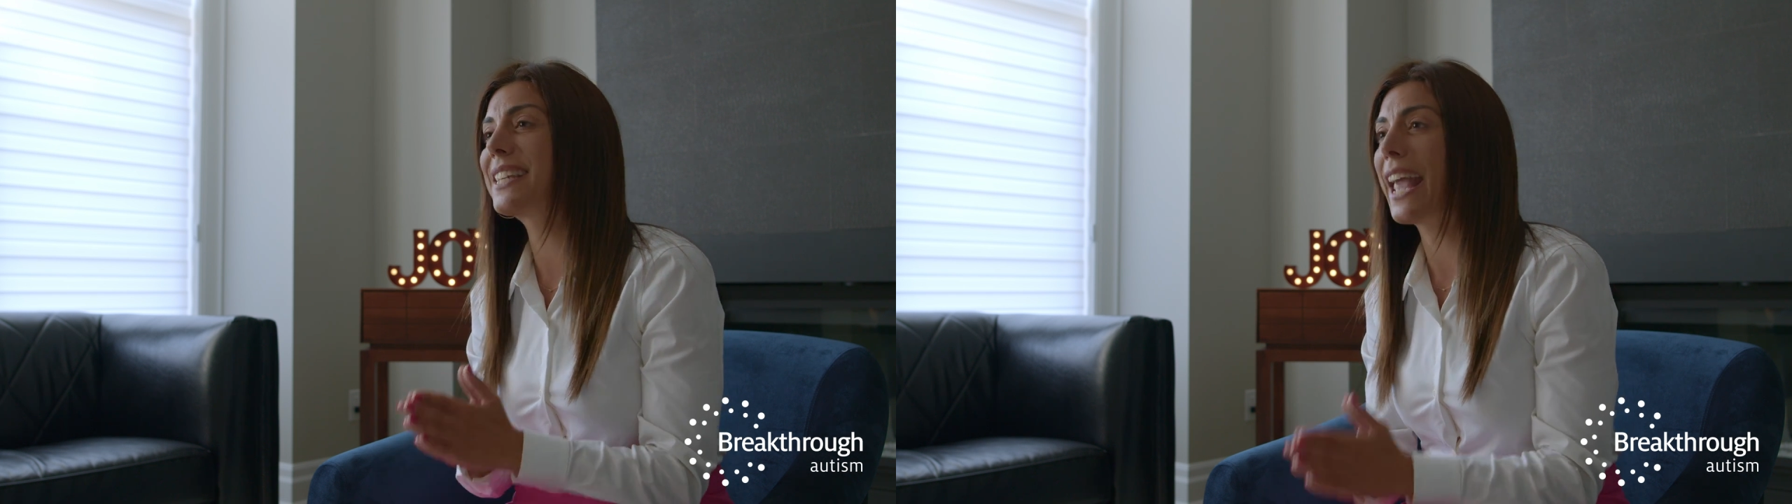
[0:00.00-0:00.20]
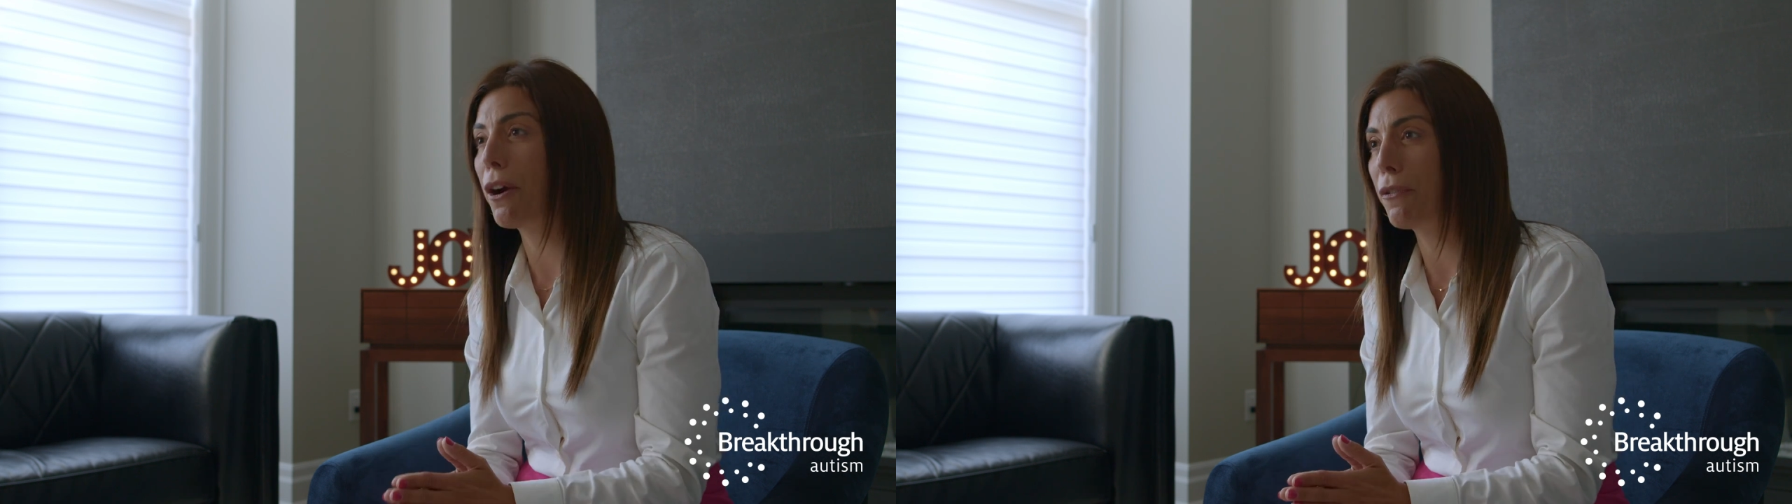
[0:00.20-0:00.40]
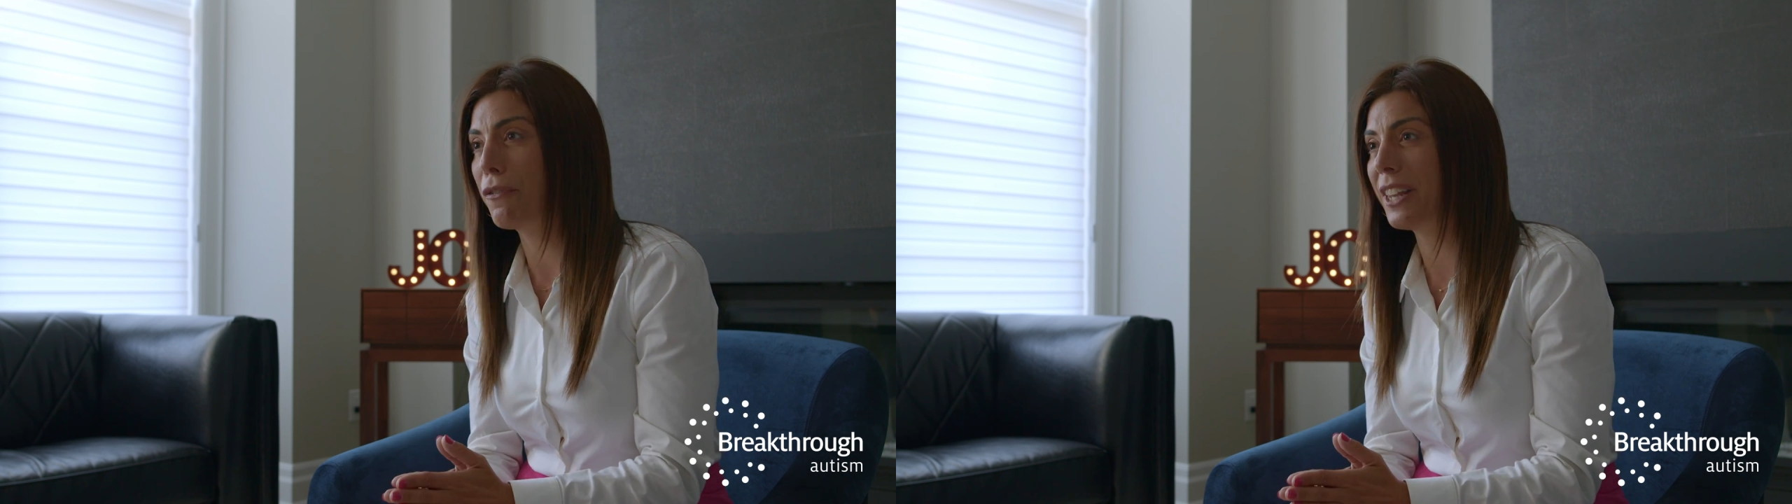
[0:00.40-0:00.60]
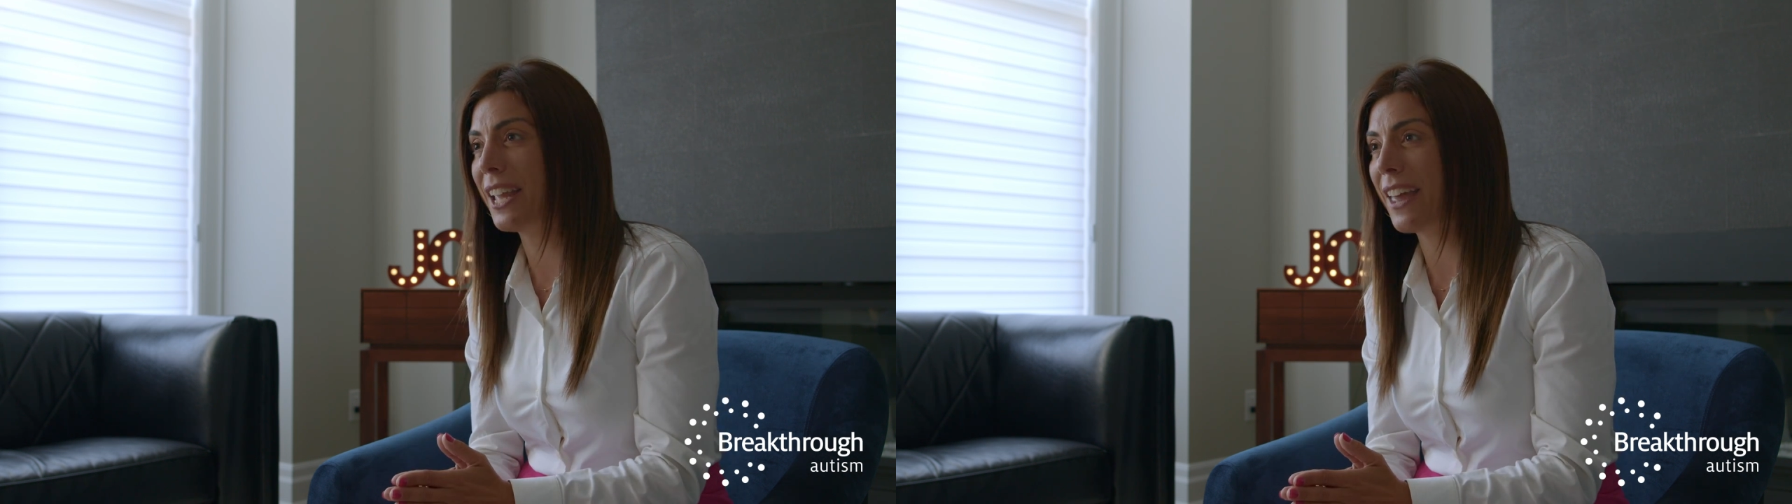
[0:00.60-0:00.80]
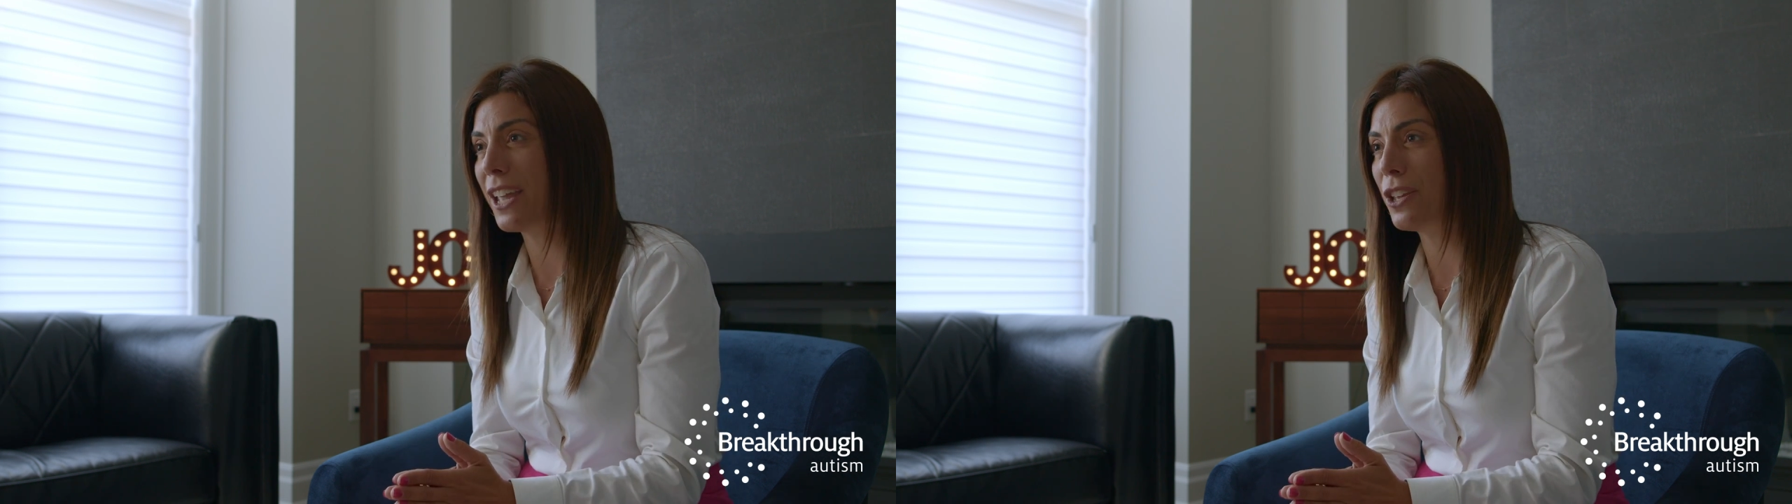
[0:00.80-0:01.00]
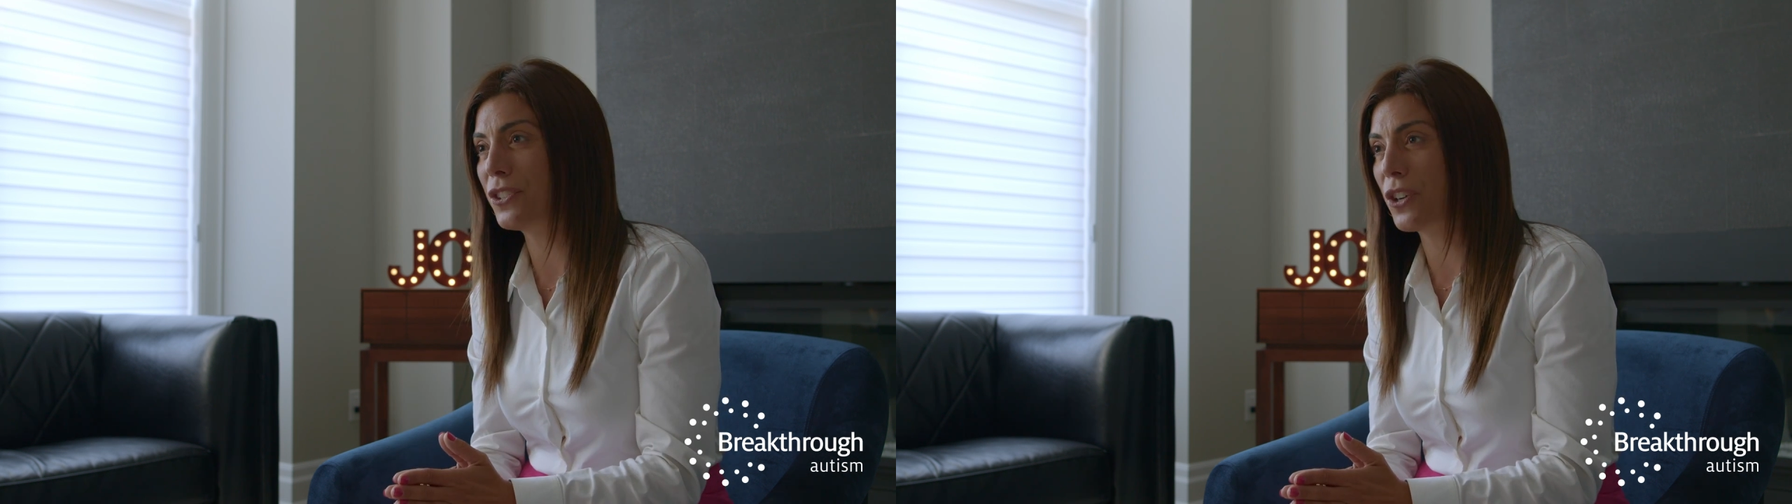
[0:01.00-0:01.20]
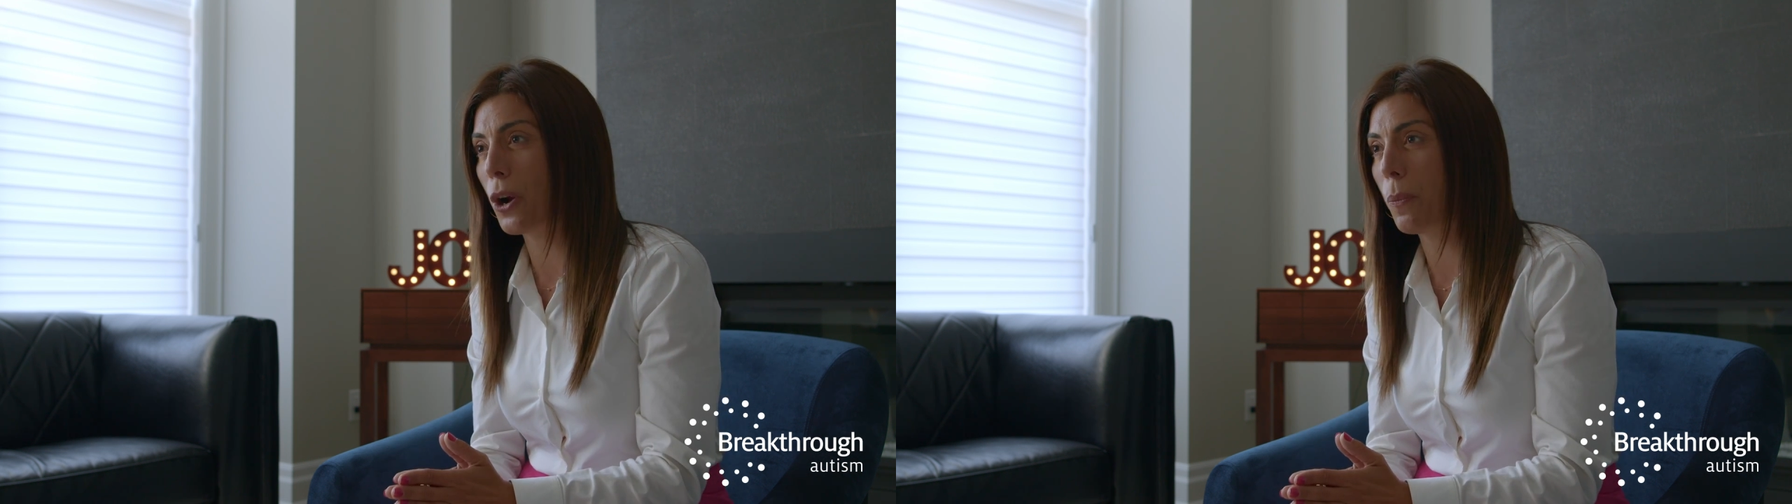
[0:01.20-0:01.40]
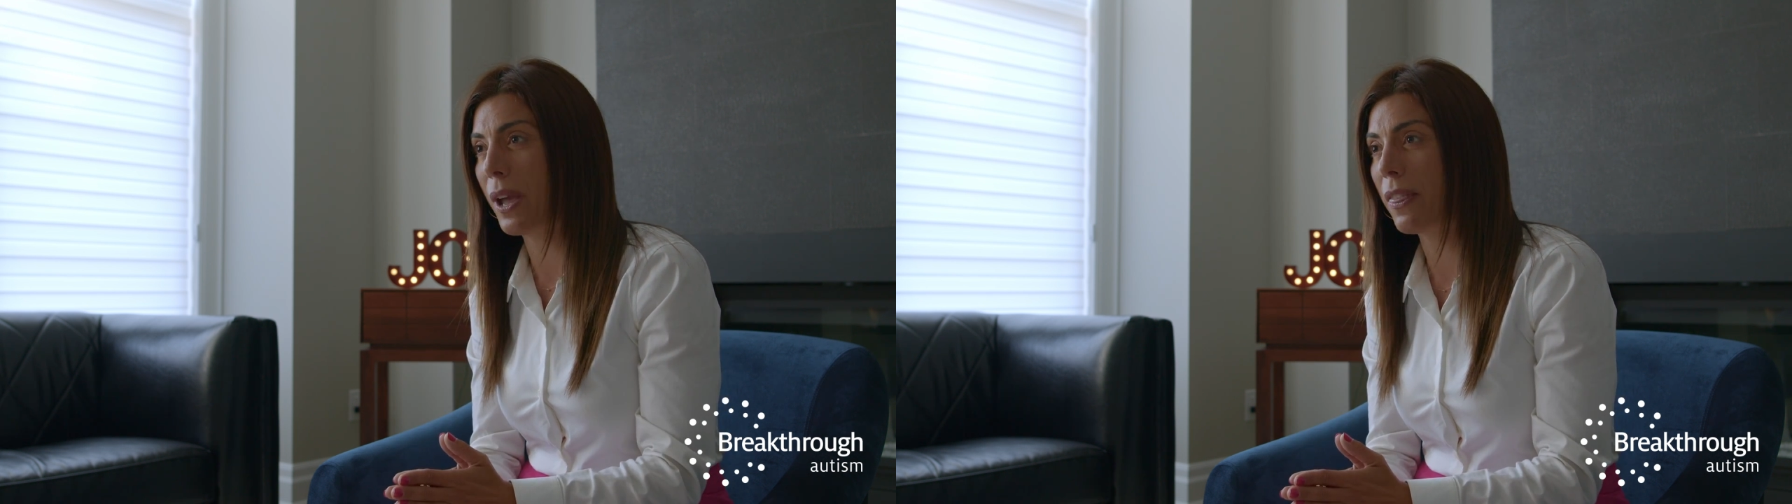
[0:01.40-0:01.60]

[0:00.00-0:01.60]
carefully that you start with.